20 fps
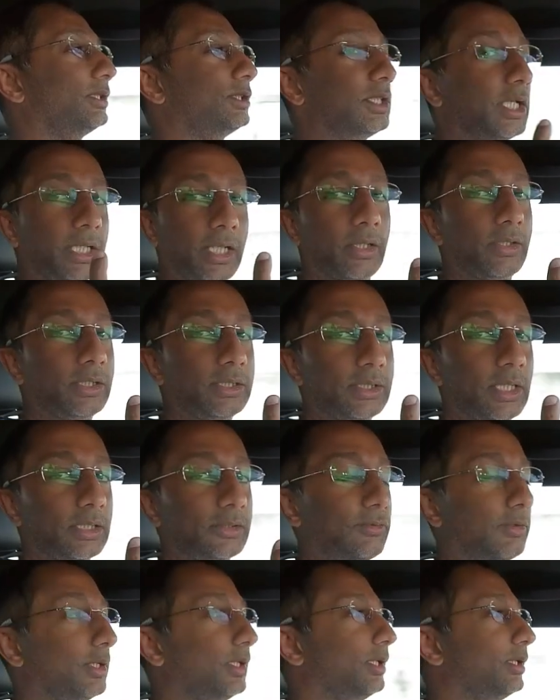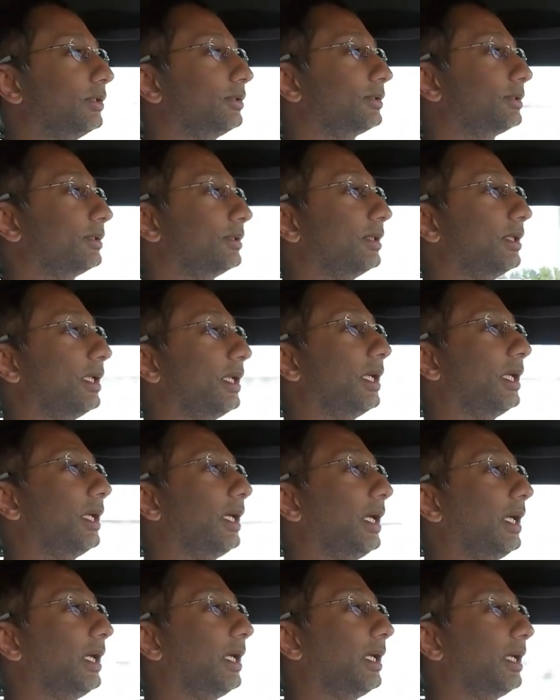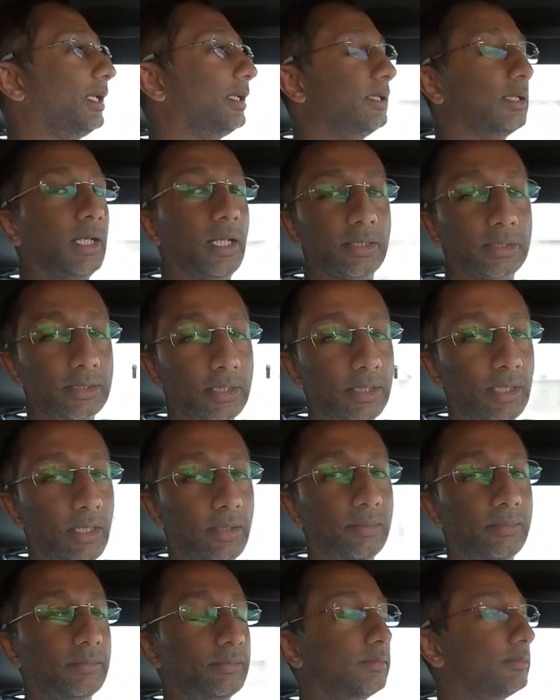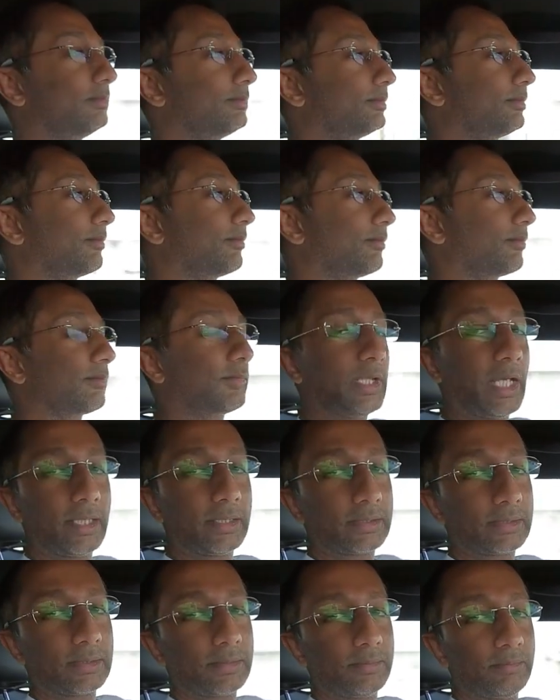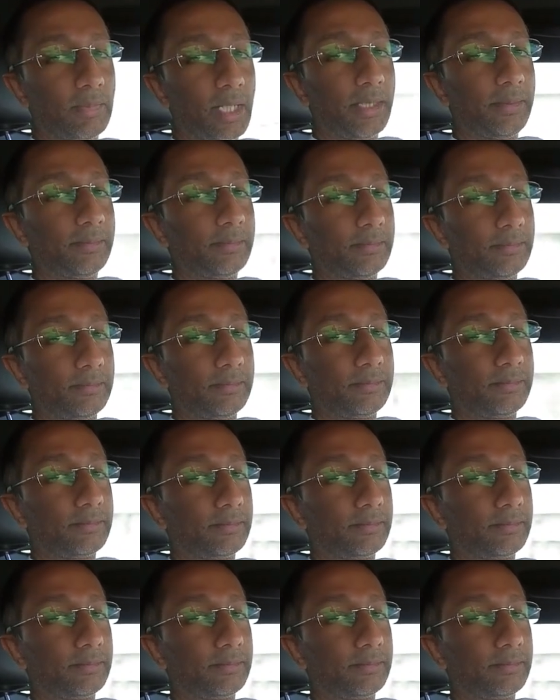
Check out these next videos, and I'll see you there. Thanks. Bye.